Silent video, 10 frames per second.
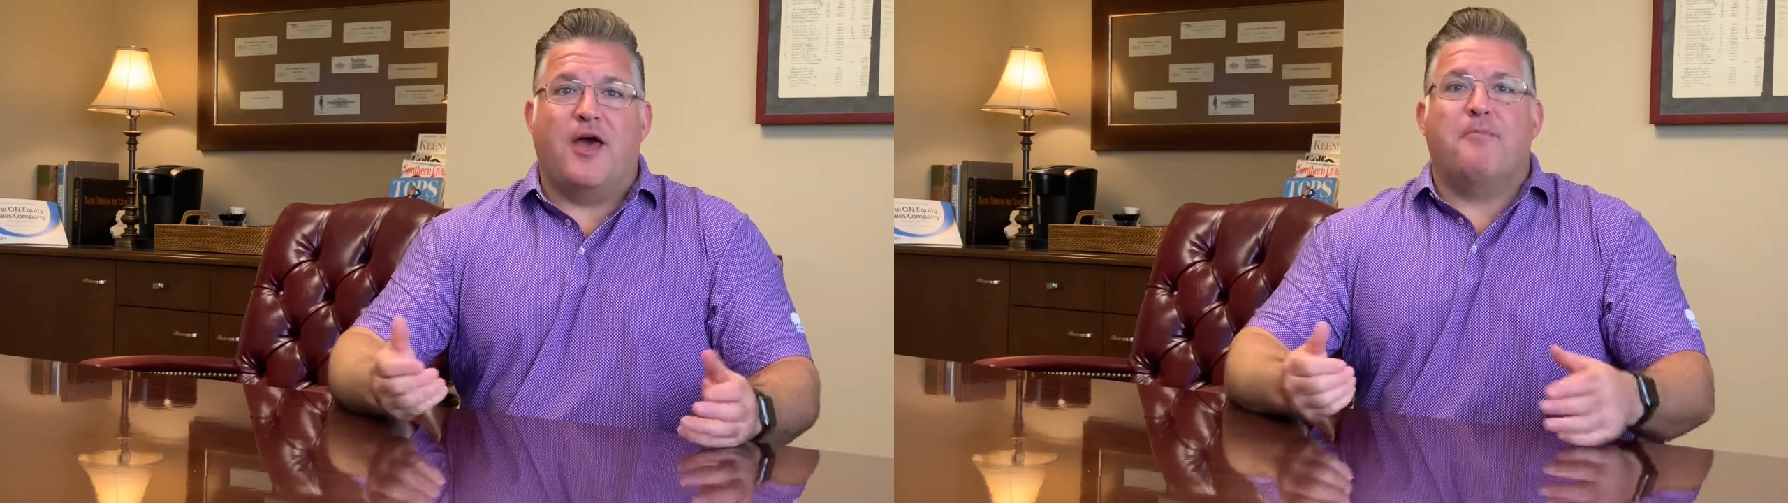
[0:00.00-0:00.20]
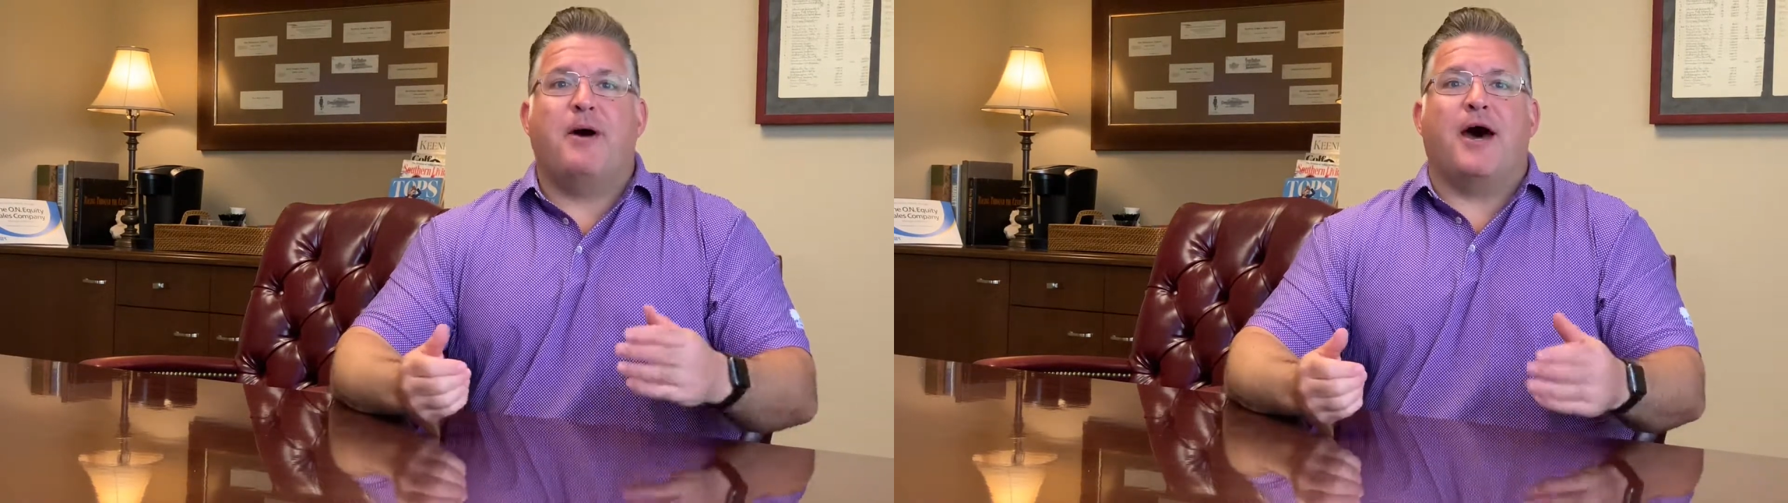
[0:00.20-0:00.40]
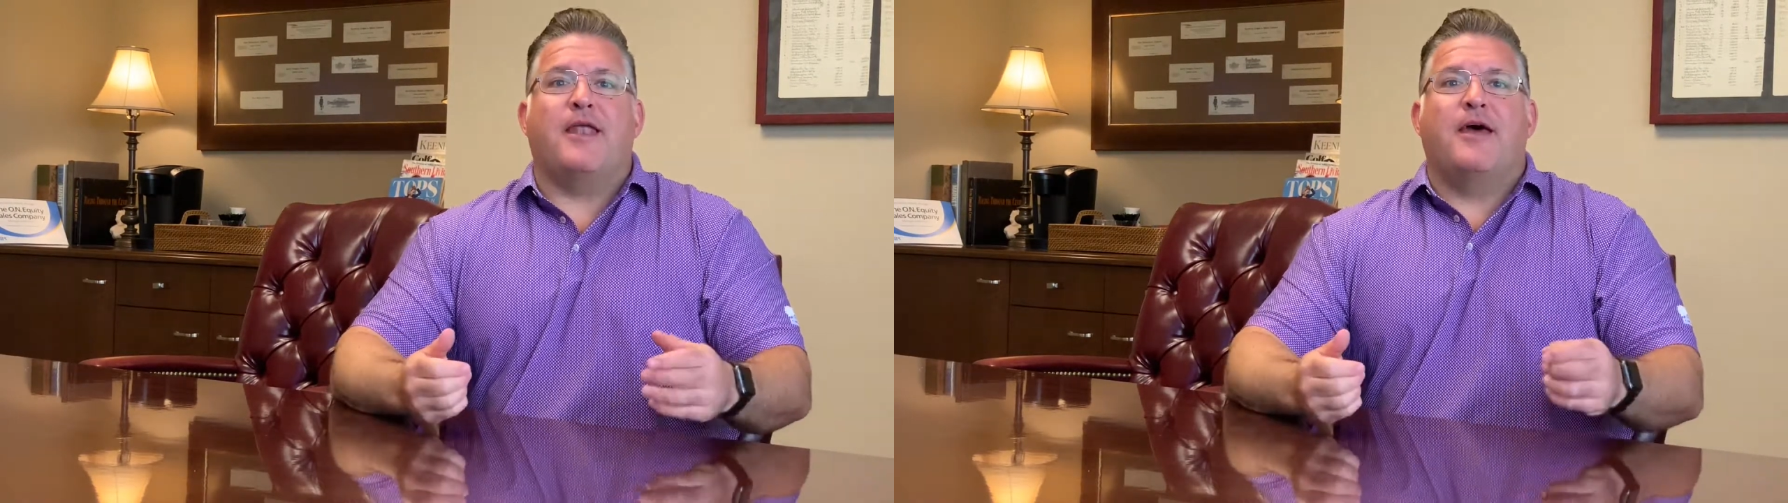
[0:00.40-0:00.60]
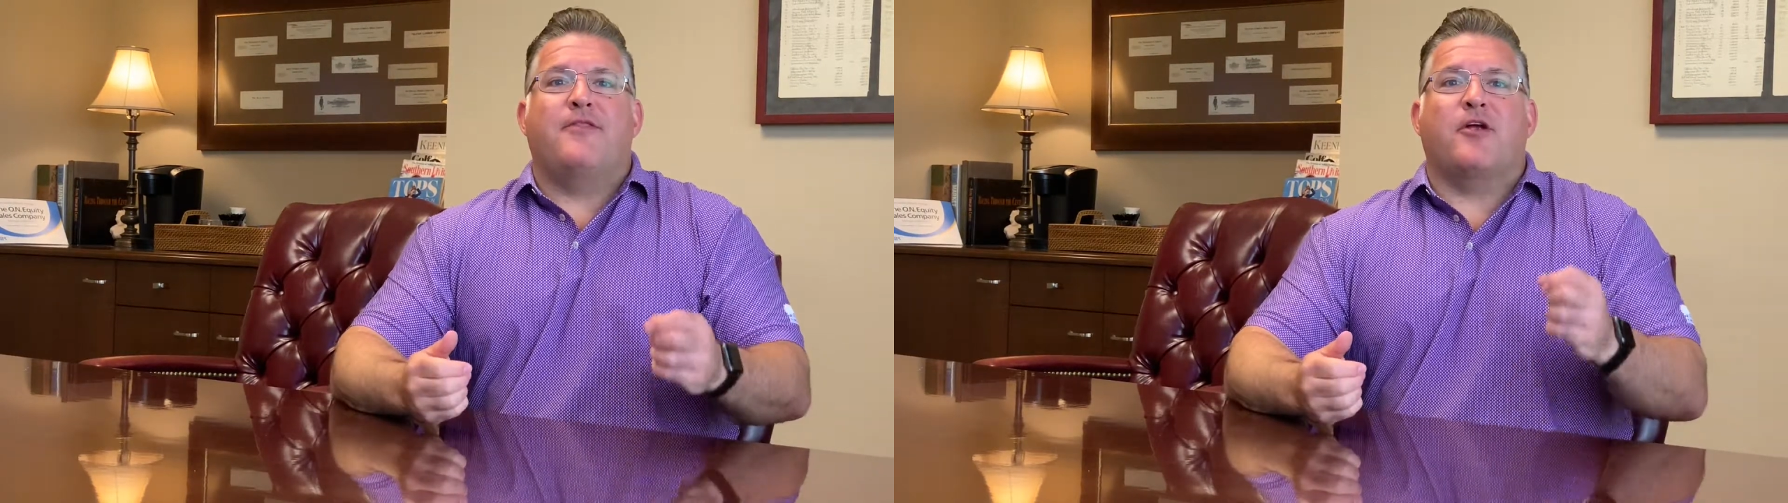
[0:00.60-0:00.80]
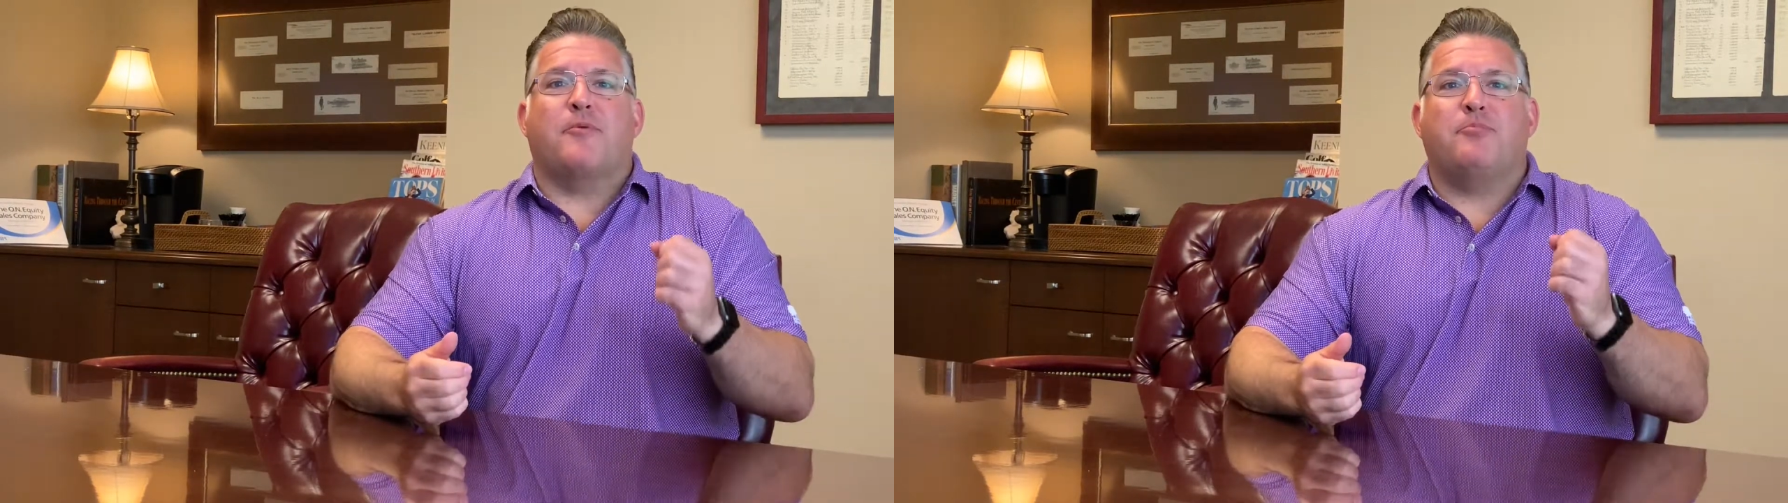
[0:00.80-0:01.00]
but
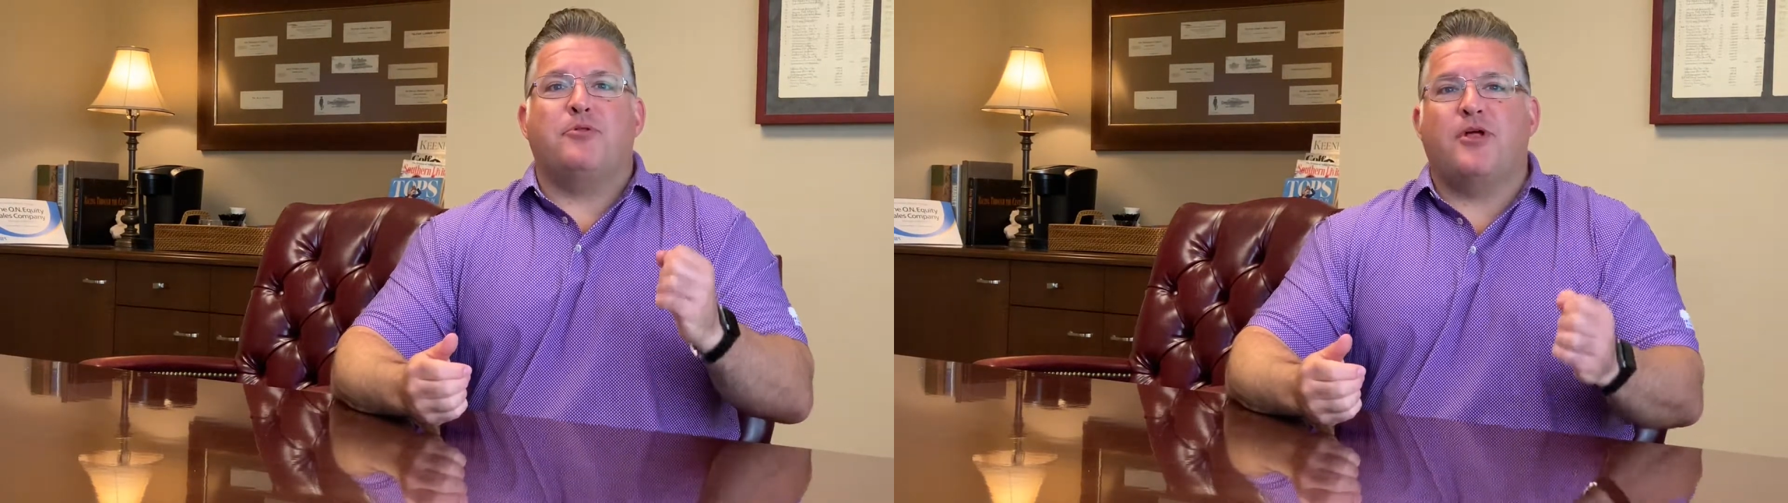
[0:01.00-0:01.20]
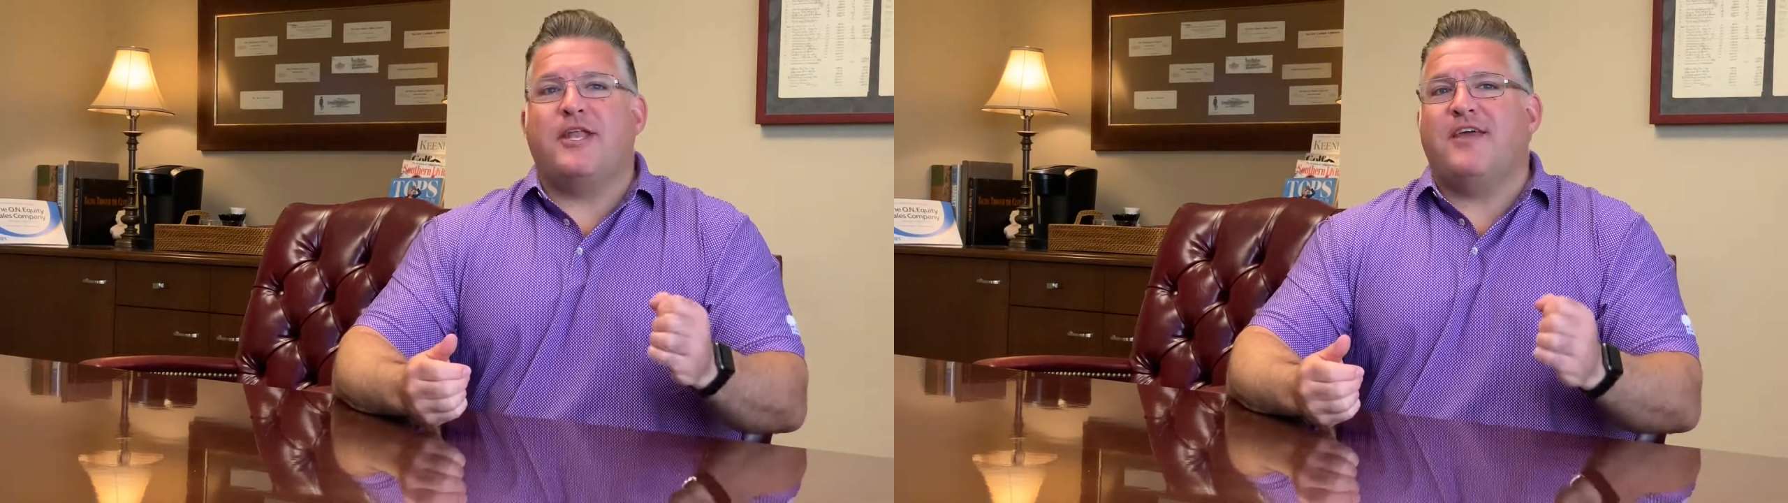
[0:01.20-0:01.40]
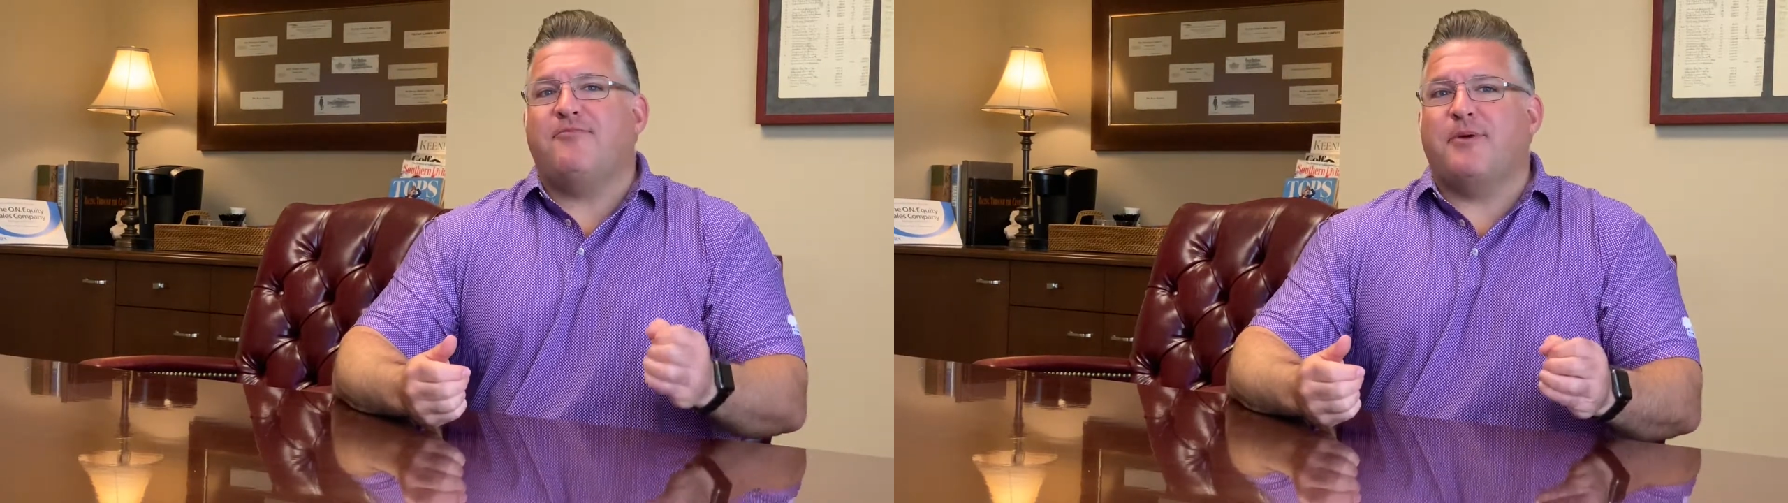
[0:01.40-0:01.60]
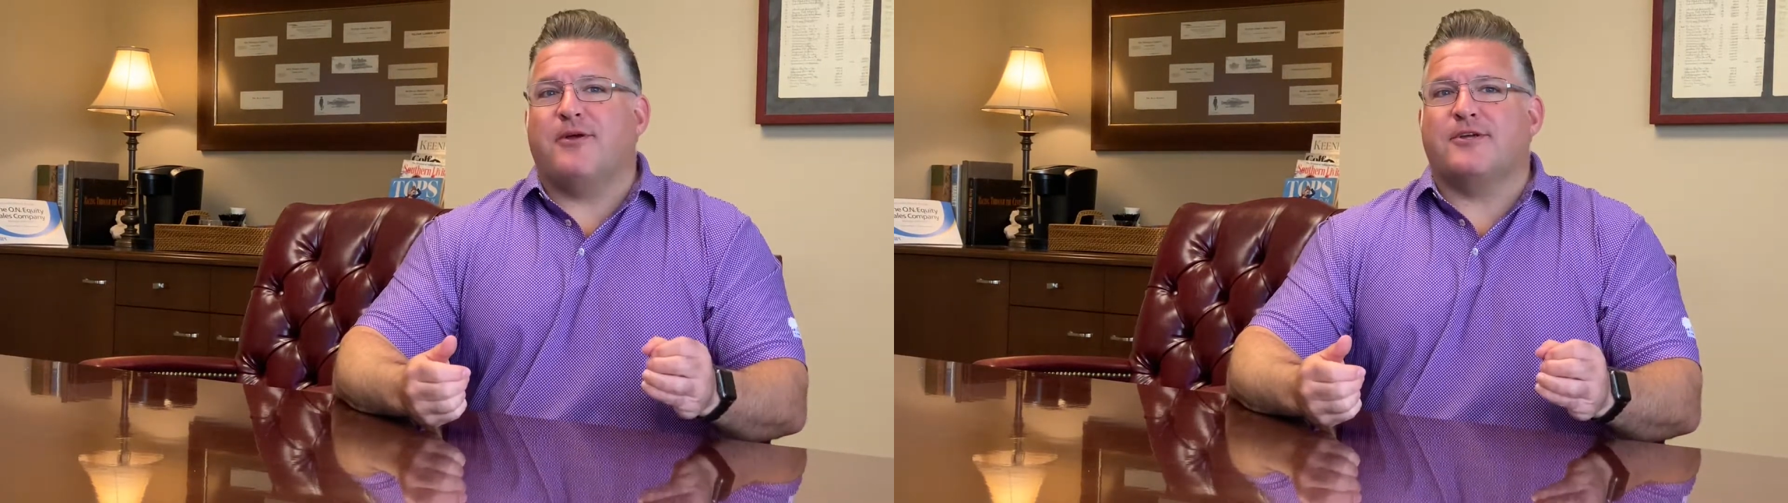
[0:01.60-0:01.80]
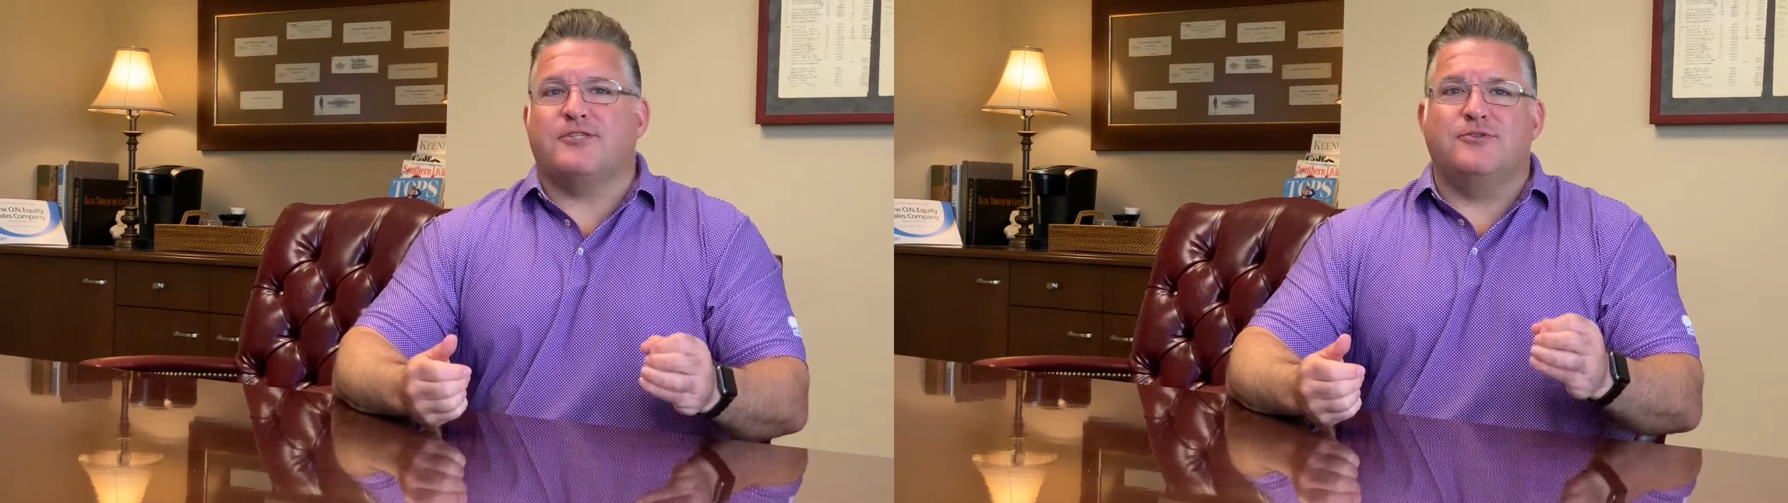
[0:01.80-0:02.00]
there are plenty of
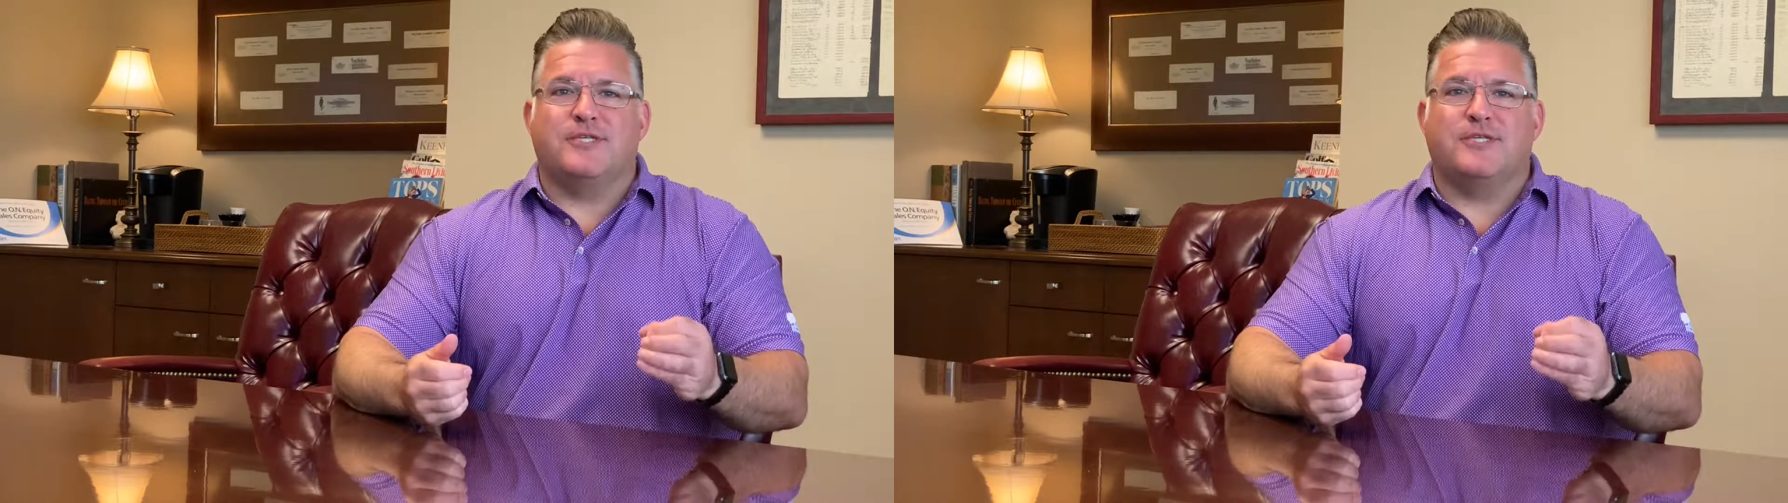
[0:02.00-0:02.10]
parents whose